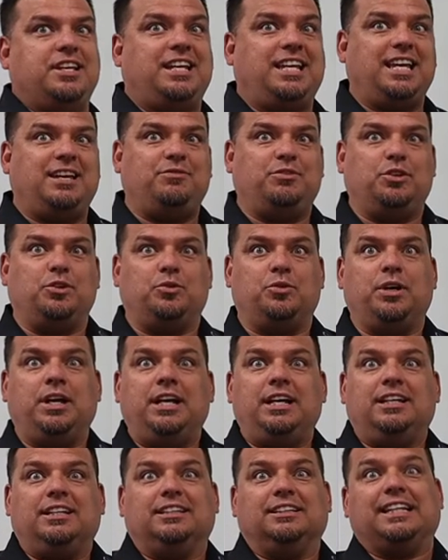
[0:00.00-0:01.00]
that gave you
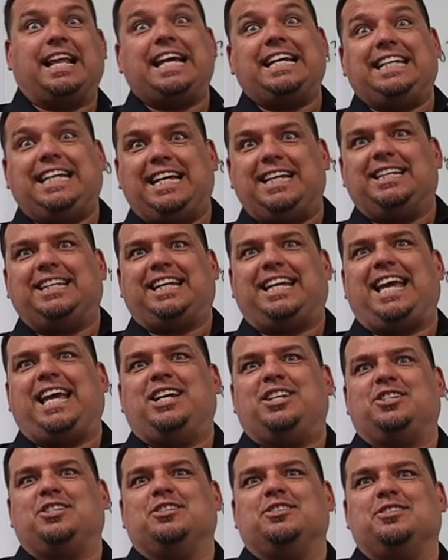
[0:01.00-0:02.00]
light
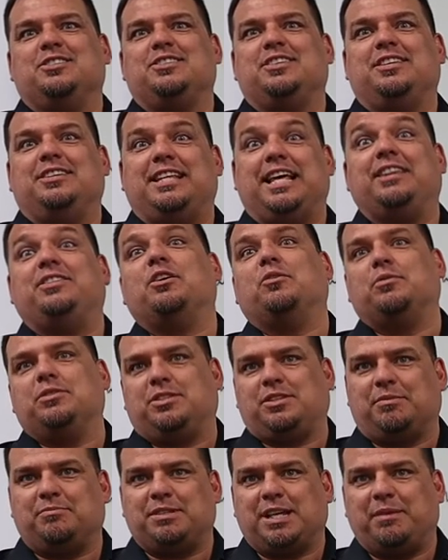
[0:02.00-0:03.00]
indications that there
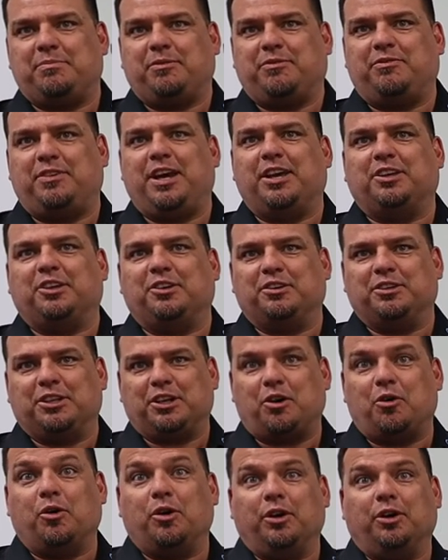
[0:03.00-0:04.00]
was some type of failure in the
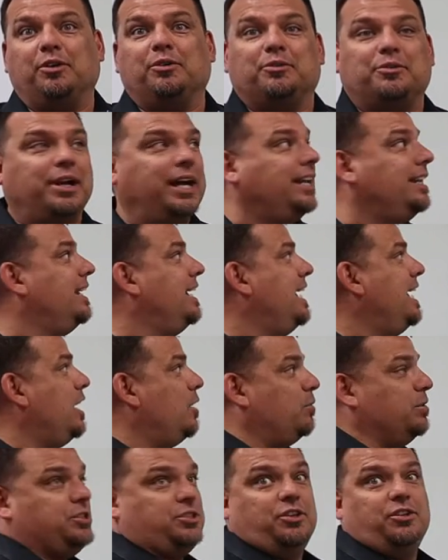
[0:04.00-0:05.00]
coil, right?
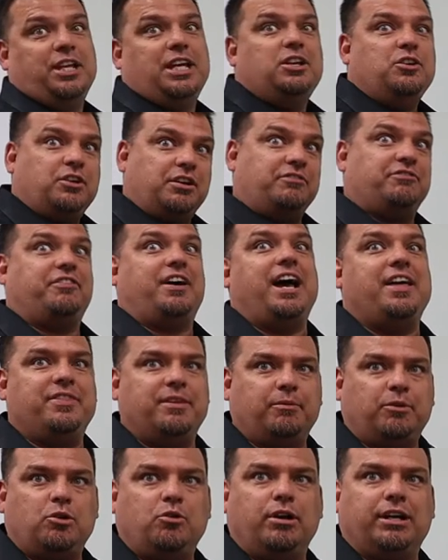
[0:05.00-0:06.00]
Was so that you could find
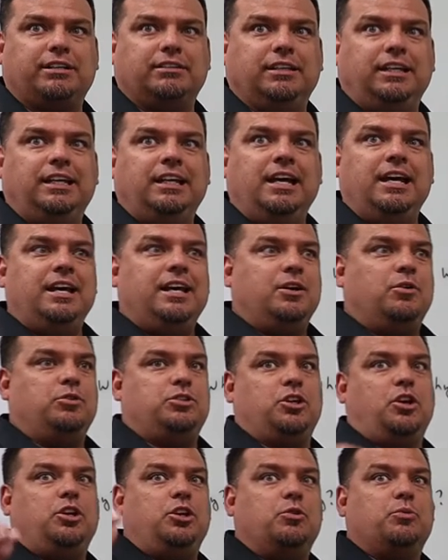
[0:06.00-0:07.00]
them quickly.
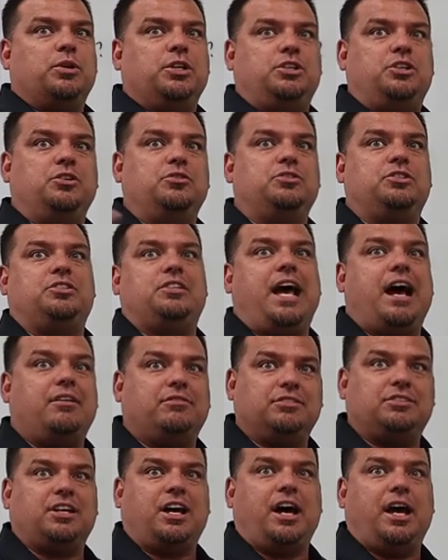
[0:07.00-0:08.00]
So you reduce
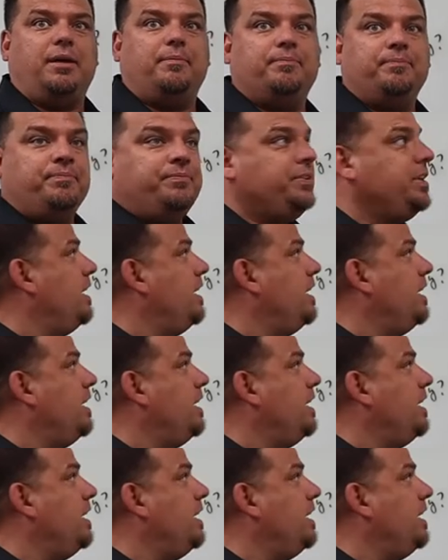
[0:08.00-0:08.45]
downtime